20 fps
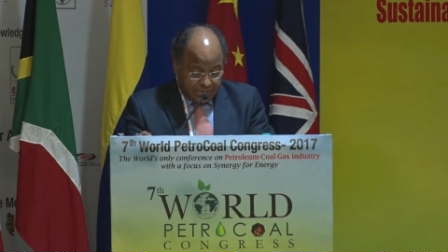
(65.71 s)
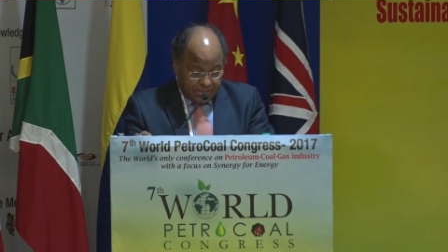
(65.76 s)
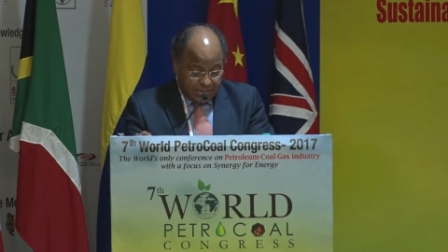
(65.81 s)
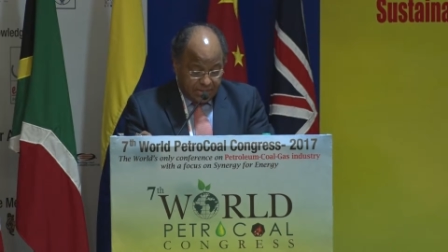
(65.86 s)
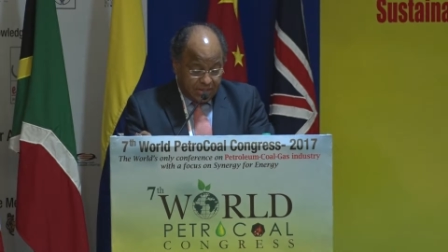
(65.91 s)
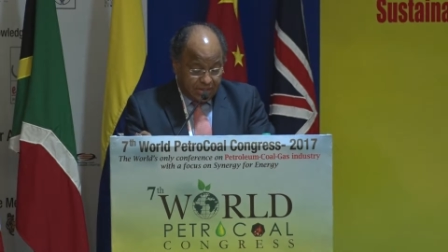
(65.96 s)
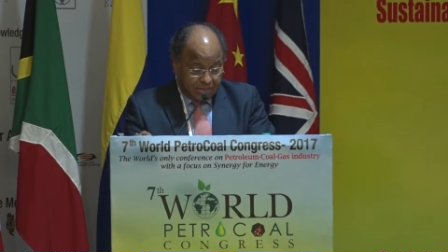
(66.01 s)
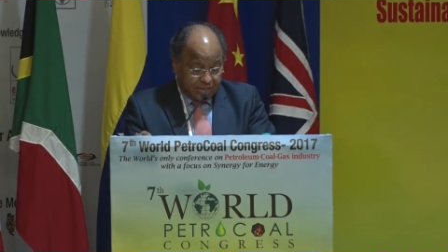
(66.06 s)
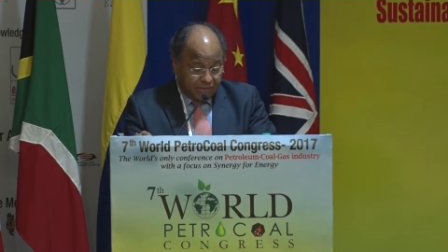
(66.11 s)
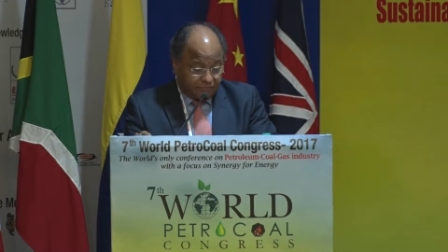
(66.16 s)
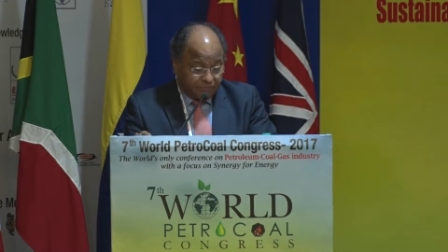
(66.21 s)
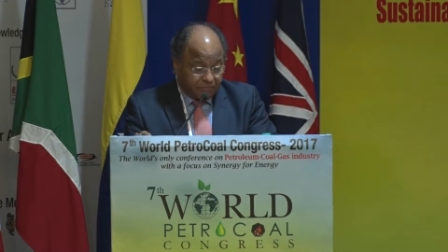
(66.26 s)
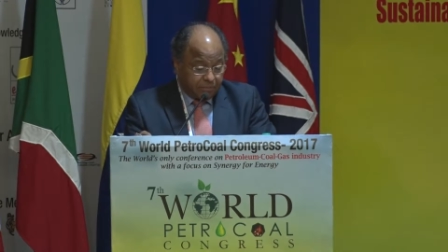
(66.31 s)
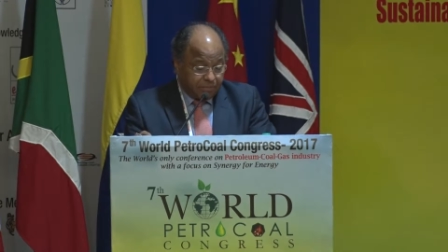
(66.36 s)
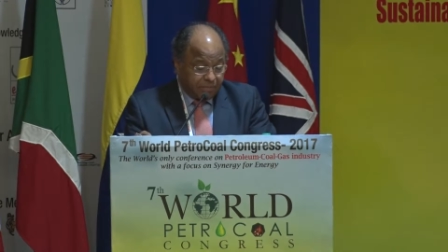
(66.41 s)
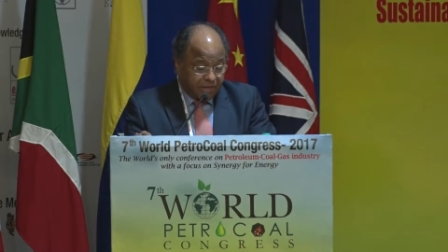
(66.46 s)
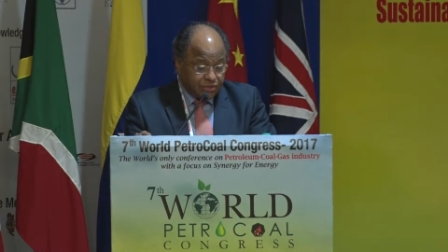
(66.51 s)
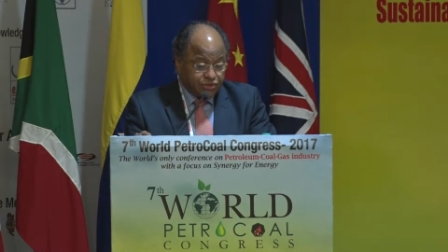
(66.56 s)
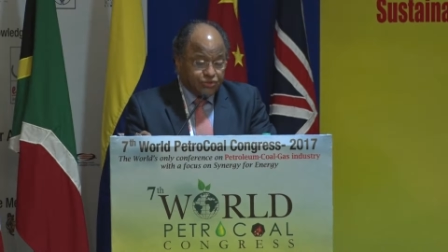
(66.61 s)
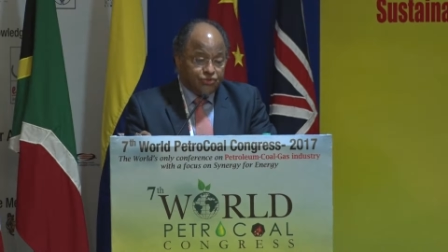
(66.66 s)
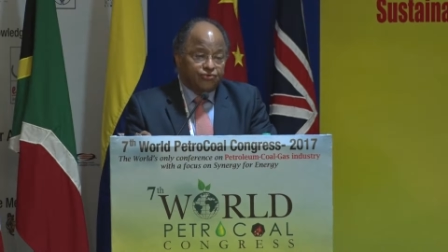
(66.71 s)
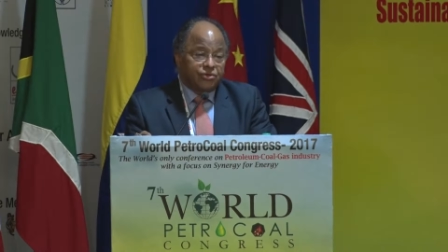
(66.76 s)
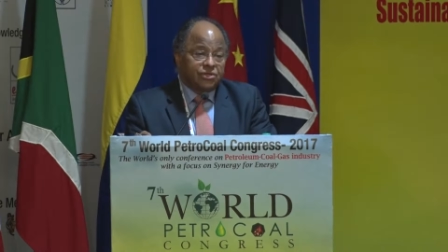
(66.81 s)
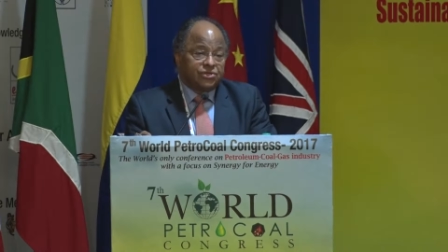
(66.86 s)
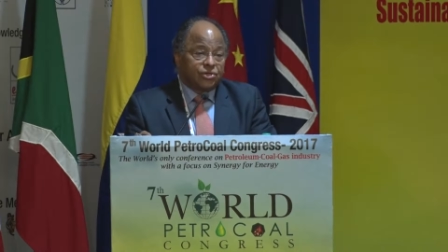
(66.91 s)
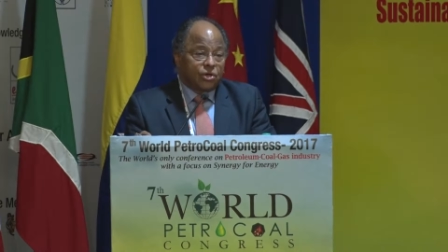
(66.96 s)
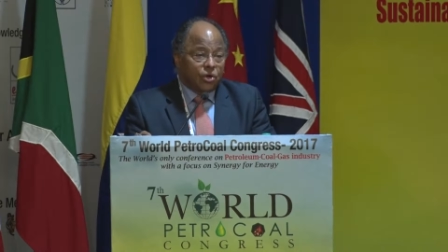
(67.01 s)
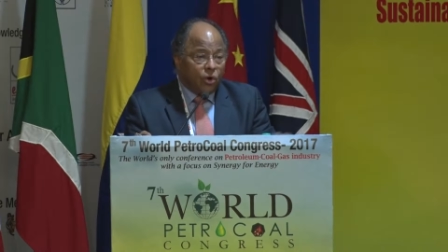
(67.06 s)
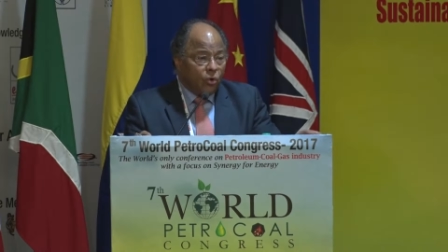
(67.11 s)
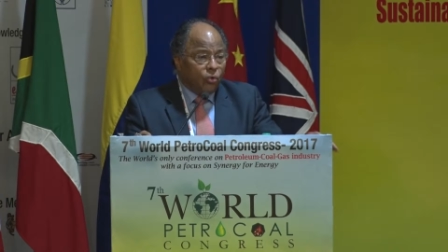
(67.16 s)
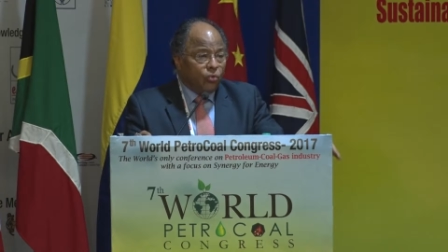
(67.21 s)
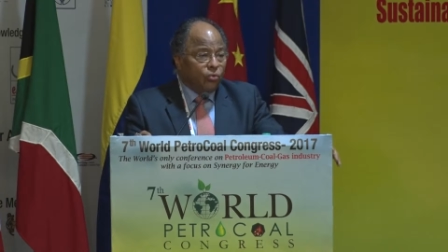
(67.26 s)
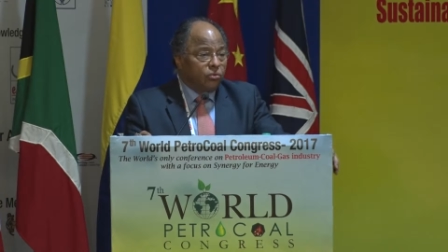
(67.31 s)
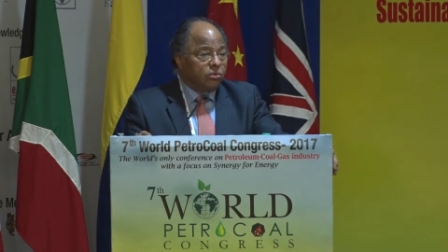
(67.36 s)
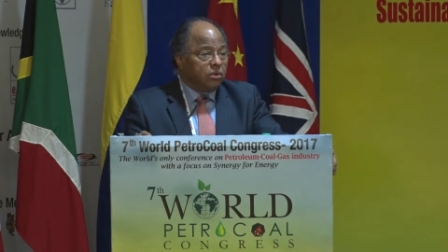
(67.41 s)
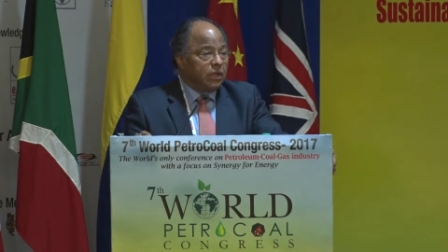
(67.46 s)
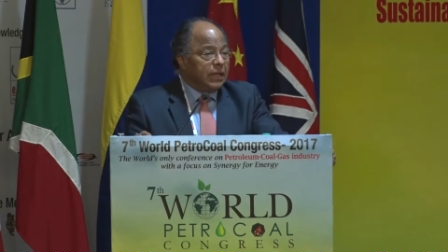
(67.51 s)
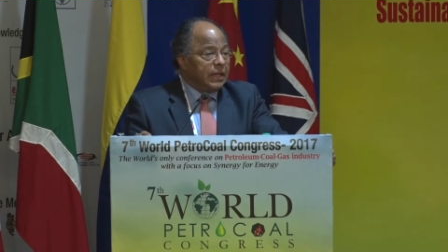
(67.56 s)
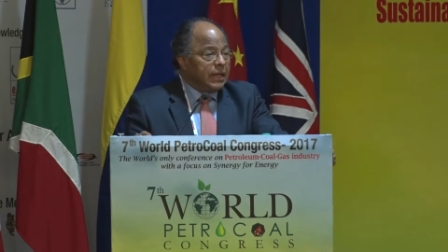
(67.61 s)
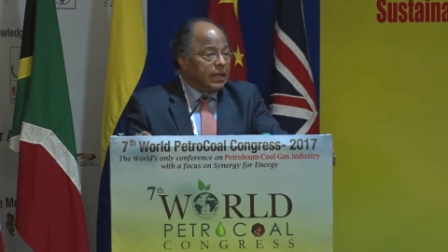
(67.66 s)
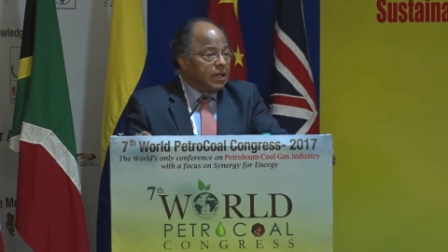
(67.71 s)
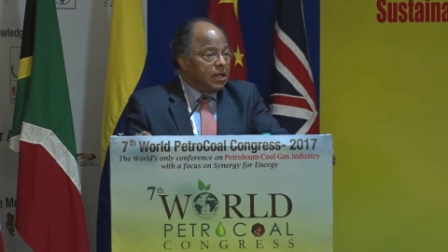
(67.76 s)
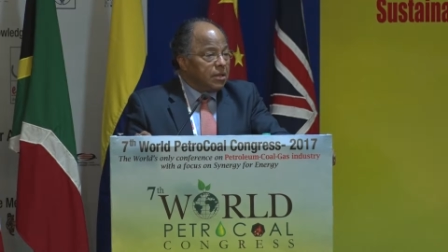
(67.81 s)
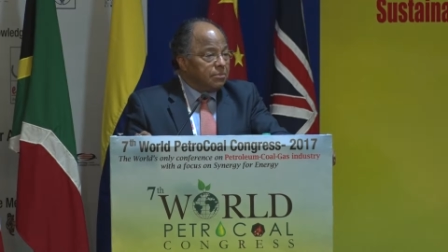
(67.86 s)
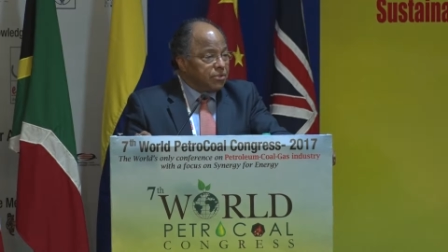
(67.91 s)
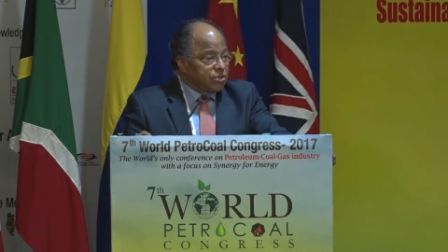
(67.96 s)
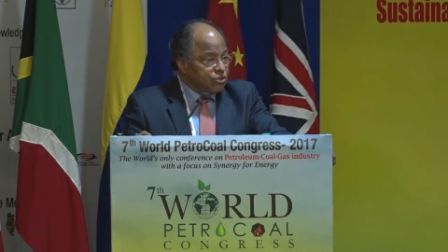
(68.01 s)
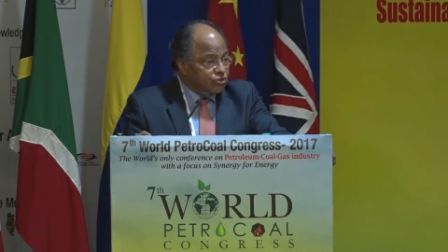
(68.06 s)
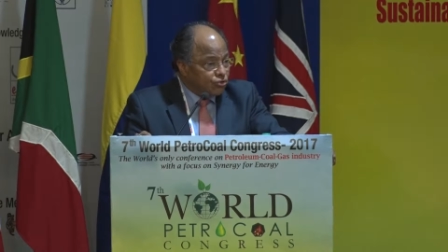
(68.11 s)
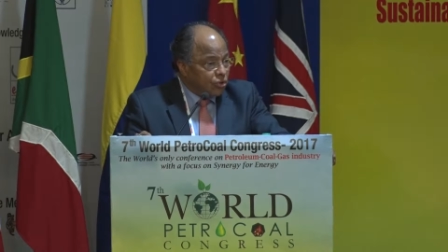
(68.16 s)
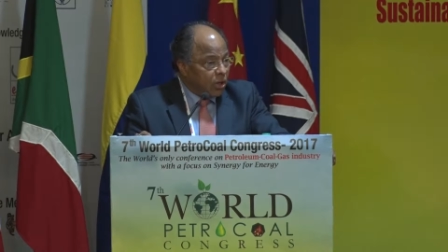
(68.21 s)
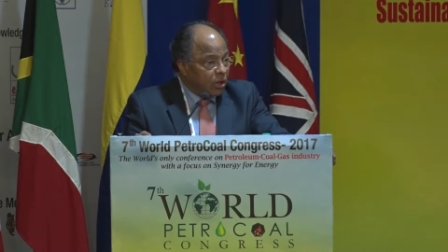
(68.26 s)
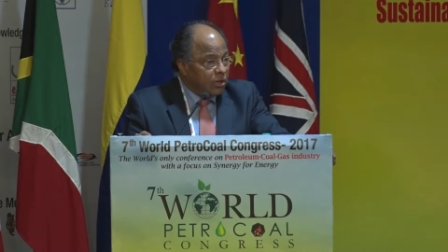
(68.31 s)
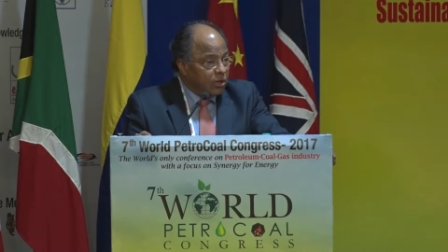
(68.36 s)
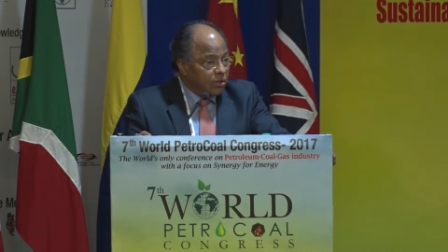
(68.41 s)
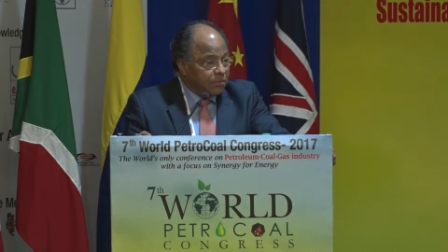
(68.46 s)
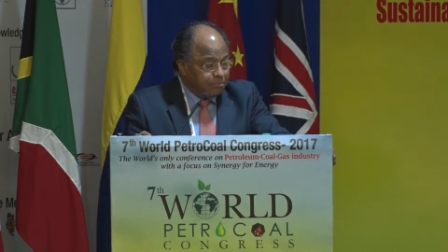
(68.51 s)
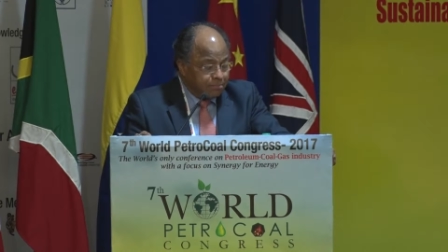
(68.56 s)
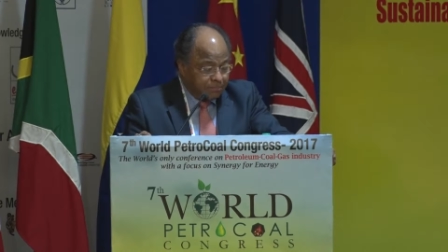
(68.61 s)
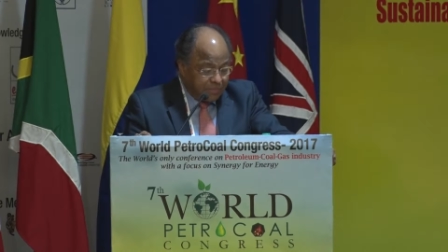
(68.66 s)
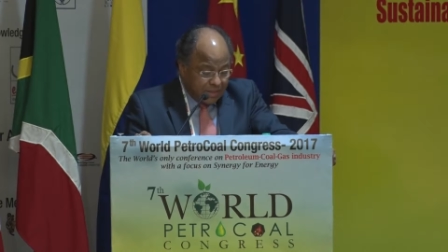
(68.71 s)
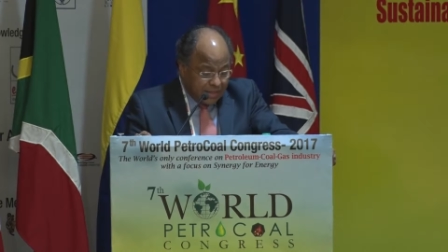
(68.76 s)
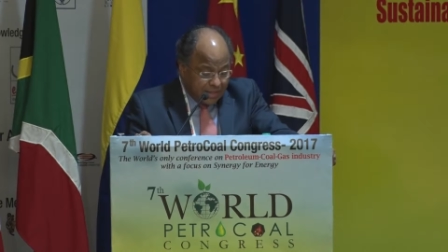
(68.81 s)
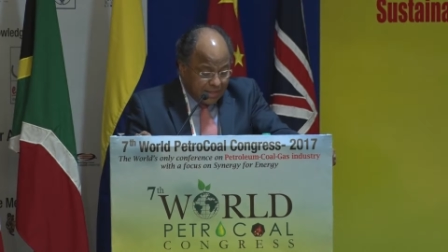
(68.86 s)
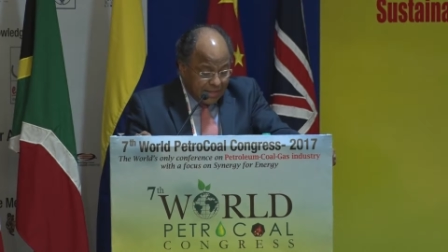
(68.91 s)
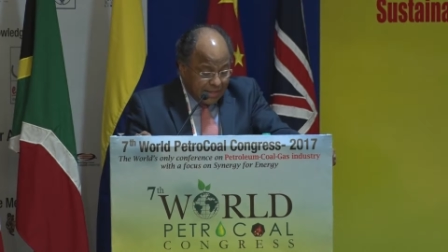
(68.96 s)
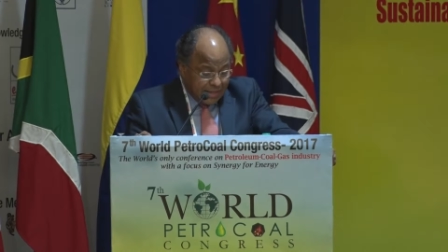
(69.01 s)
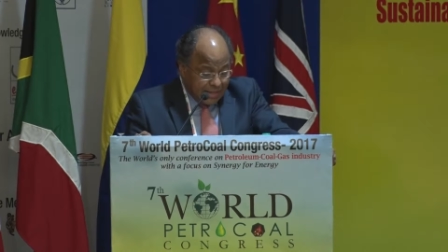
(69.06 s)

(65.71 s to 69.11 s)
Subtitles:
the different ministries, coal, petroleum,